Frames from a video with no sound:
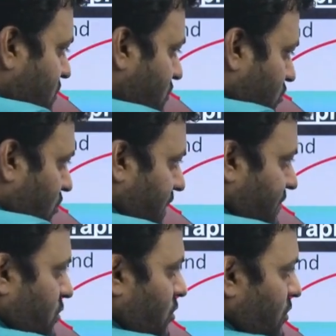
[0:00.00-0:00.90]
so if the
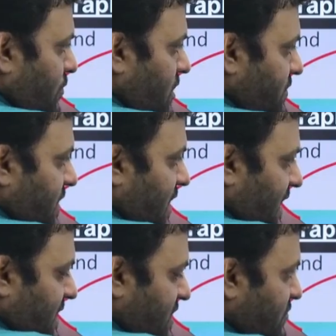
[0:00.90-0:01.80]
coral polyps are
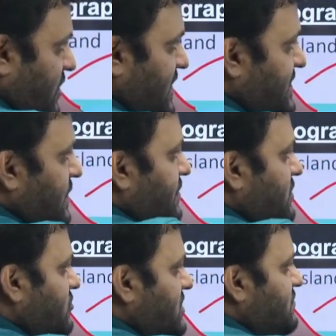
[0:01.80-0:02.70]
like this, for example,
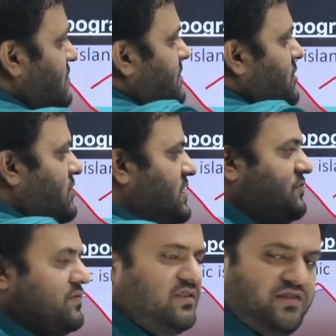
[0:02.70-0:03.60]
so this will be known as
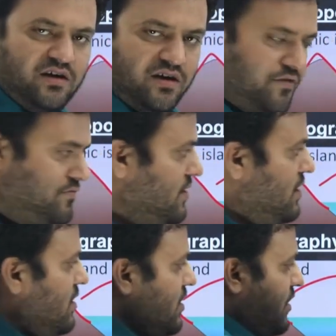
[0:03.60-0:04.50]
fringing reef.
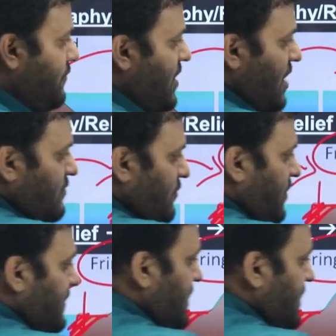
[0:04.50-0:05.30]
if we have a further